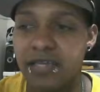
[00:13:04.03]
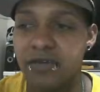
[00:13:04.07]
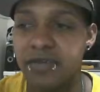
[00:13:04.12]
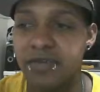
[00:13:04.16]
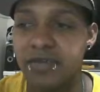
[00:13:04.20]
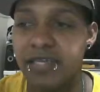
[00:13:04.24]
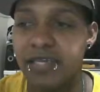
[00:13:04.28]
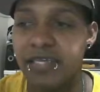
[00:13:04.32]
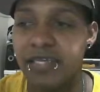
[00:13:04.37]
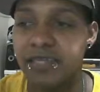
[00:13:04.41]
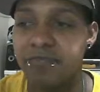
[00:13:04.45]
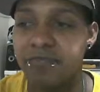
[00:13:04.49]

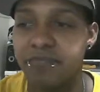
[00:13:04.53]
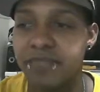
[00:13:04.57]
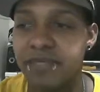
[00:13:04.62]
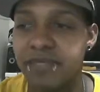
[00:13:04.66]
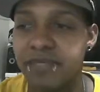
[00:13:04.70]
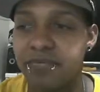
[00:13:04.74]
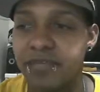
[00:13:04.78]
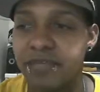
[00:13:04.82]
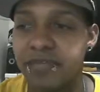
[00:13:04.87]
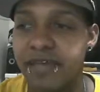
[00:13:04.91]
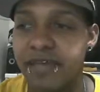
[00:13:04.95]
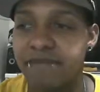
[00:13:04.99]
okay, the
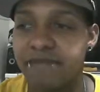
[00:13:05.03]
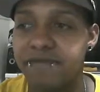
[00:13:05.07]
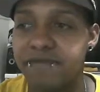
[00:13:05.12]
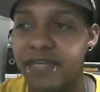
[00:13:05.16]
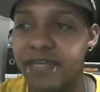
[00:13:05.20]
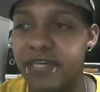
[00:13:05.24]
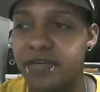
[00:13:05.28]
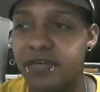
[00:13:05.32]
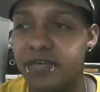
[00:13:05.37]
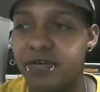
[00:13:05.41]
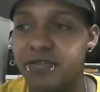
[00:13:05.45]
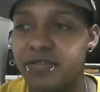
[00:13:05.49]
people that
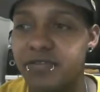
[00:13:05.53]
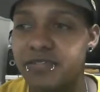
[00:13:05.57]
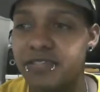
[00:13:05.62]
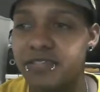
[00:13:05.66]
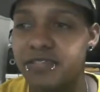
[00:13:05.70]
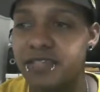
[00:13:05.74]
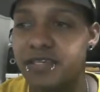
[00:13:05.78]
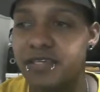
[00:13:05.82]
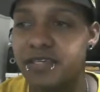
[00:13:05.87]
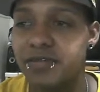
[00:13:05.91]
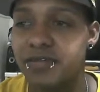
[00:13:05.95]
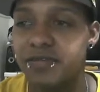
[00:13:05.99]
failed,
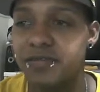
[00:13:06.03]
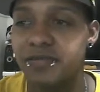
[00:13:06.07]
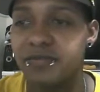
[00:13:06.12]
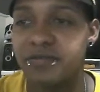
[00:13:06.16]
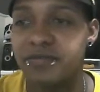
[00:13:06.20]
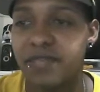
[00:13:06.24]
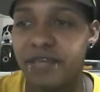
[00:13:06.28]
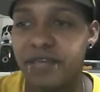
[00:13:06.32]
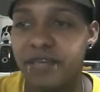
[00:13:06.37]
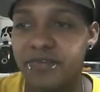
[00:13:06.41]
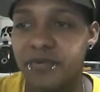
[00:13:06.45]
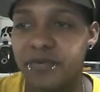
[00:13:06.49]

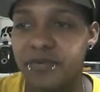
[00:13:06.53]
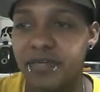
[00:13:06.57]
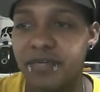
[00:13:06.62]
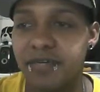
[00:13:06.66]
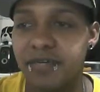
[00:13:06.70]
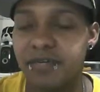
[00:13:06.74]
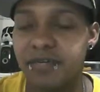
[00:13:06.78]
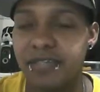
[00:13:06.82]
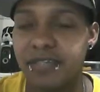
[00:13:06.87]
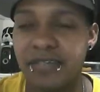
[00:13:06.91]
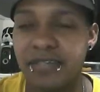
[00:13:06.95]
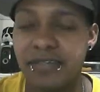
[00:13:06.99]
everyone
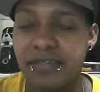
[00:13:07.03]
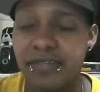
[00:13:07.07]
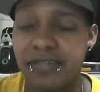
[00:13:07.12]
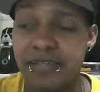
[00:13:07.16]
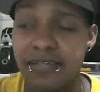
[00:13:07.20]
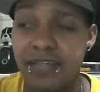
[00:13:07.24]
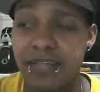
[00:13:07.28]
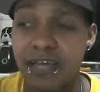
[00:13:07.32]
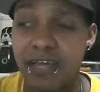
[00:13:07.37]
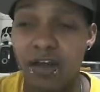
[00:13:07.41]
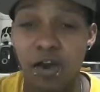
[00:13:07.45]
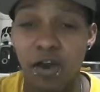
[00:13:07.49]
come in,
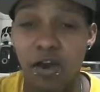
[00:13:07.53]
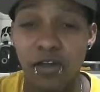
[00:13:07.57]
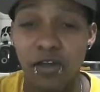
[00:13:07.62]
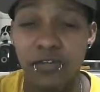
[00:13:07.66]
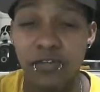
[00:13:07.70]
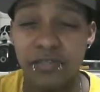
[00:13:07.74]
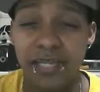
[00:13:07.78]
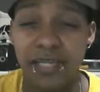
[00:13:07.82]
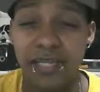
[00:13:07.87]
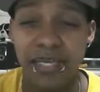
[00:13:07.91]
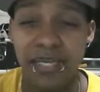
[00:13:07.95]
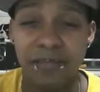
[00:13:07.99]
and they call
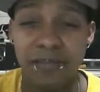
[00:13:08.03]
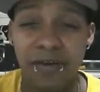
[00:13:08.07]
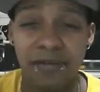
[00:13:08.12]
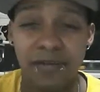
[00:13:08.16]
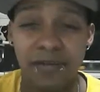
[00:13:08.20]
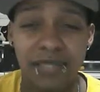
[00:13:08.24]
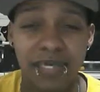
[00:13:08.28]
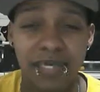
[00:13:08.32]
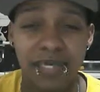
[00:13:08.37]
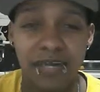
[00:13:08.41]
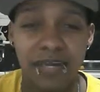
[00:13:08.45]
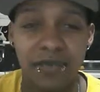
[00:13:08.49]
your name out,
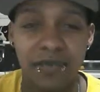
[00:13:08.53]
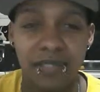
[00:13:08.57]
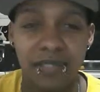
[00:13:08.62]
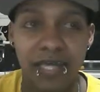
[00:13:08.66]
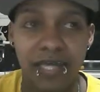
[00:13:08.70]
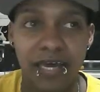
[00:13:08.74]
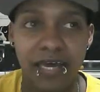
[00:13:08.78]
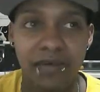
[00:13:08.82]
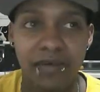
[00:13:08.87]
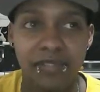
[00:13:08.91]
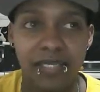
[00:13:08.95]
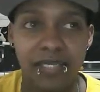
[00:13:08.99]
like, out
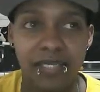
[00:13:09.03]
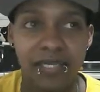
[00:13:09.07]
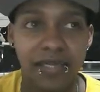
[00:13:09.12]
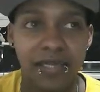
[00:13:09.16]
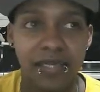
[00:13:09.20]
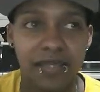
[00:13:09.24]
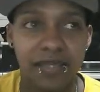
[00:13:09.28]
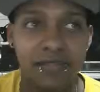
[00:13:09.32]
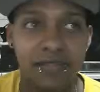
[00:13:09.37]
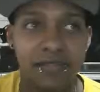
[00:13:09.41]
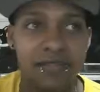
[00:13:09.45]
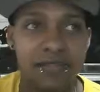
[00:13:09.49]
loud, like,
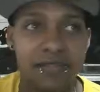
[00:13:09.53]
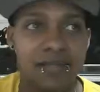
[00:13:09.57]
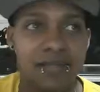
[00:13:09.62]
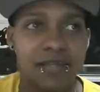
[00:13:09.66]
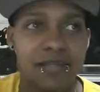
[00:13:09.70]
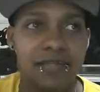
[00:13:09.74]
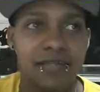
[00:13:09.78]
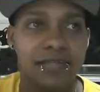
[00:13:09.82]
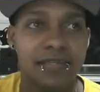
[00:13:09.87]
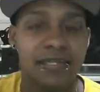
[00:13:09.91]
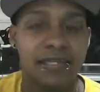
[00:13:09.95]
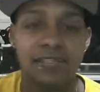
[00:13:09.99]

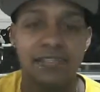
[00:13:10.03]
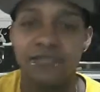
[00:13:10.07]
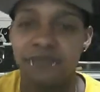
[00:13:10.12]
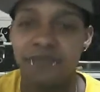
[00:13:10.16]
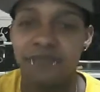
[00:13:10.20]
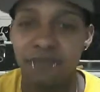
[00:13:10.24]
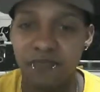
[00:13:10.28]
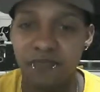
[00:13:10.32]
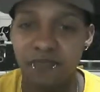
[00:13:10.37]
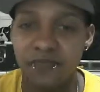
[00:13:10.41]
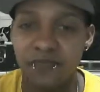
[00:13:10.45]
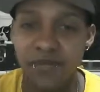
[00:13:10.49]

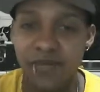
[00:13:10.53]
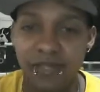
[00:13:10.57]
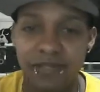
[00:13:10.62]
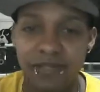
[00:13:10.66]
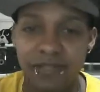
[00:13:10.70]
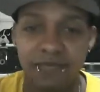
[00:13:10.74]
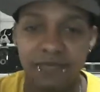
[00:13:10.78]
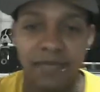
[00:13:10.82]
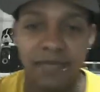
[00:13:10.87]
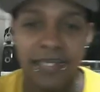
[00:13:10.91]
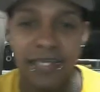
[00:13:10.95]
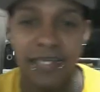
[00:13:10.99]

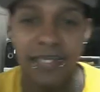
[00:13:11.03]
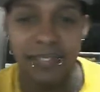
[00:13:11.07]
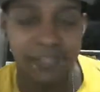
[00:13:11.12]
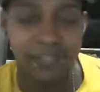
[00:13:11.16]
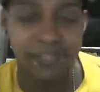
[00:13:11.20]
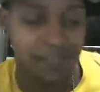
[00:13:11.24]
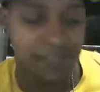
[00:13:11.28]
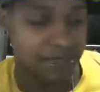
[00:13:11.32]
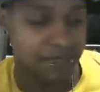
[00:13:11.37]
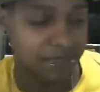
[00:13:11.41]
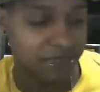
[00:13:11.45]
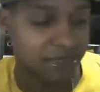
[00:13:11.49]
fuck, man, I
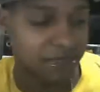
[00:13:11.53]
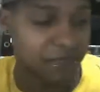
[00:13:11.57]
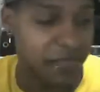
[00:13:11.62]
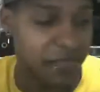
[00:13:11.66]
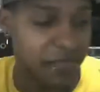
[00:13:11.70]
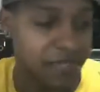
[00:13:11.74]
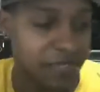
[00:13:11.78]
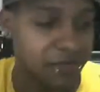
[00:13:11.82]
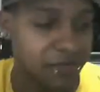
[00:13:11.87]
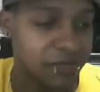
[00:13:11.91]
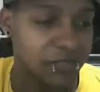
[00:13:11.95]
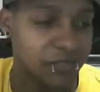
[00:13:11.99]
just
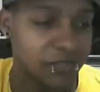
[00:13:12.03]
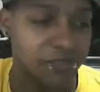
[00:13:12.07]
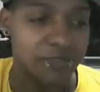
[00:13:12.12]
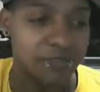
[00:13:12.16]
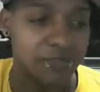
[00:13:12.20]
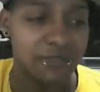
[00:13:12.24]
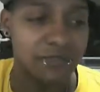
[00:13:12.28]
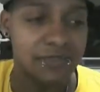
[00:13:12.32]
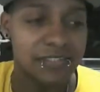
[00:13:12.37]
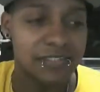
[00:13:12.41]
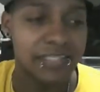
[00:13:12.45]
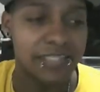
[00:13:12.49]
failed, don't
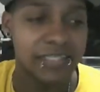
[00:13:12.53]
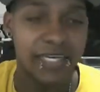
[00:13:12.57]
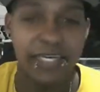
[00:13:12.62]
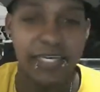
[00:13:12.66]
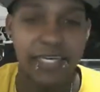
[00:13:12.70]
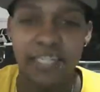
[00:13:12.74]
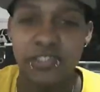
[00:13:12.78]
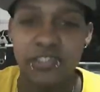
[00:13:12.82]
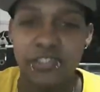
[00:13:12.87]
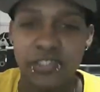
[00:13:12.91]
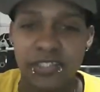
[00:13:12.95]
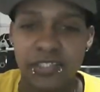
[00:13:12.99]
say
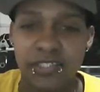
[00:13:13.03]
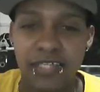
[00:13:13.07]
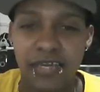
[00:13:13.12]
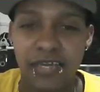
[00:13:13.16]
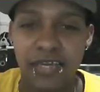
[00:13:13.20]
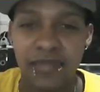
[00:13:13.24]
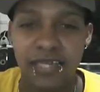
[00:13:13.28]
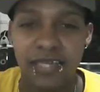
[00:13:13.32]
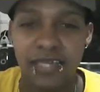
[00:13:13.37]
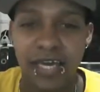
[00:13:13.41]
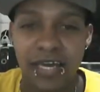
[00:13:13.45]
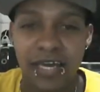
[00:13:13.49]
that shit
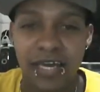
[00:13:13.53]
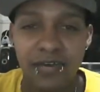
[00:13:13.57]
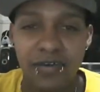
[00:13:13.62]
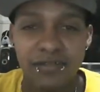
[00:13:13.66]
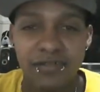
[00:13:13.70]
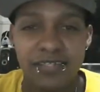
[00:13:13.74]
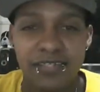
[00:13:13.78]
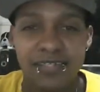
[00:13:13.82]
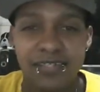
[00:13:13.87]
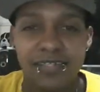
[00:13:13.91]
out loud.